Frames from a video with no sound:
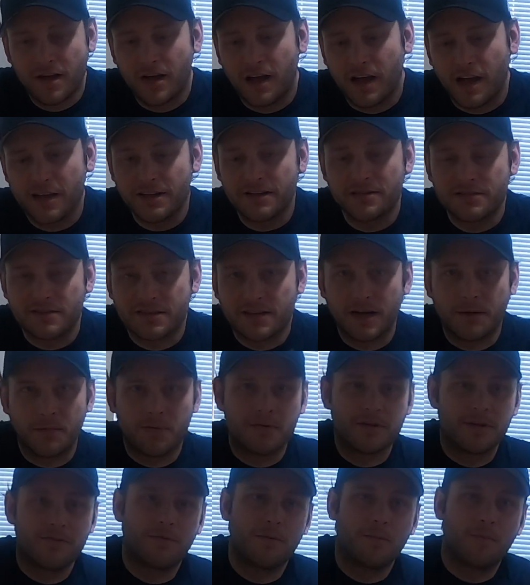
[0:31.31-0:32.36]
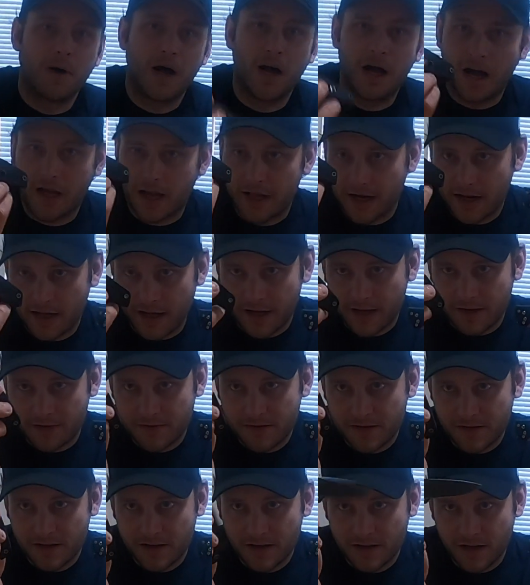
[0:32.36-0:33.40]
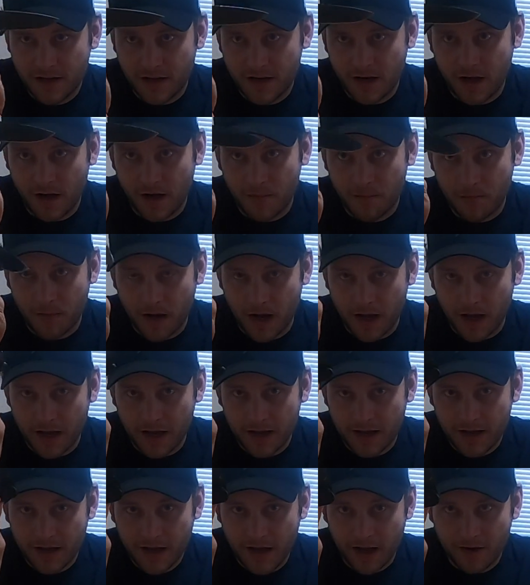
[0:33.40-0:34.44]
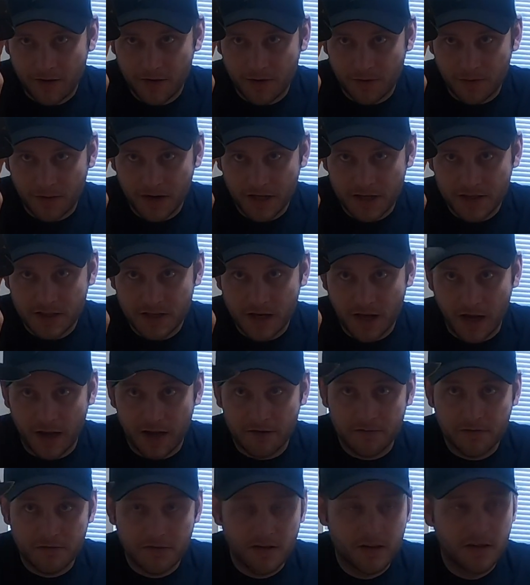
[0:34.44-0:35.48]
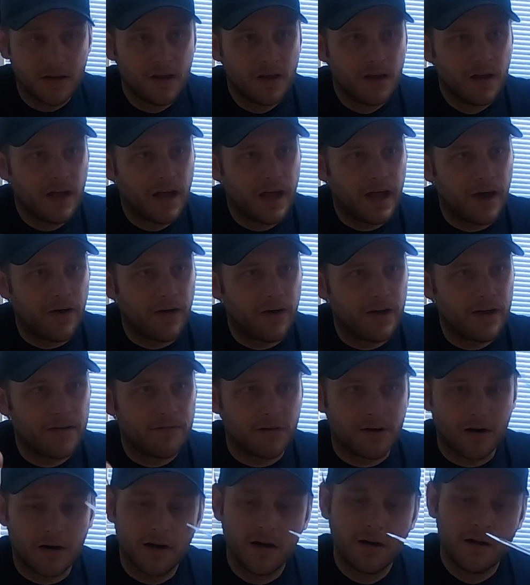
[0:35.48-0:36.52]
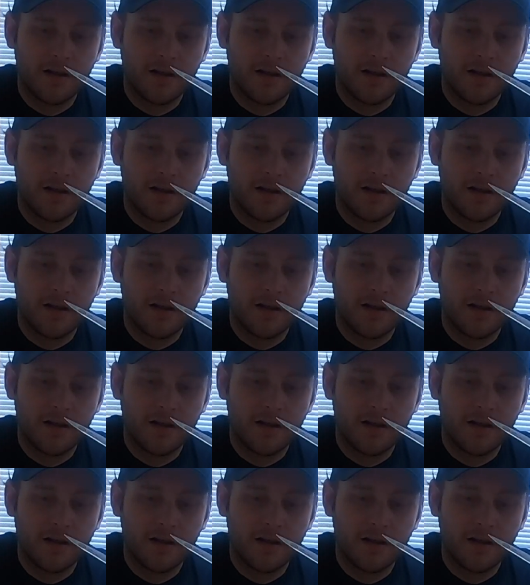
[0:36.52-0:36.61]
I use a couple different pocket knives and not my outdoor edge knives. However,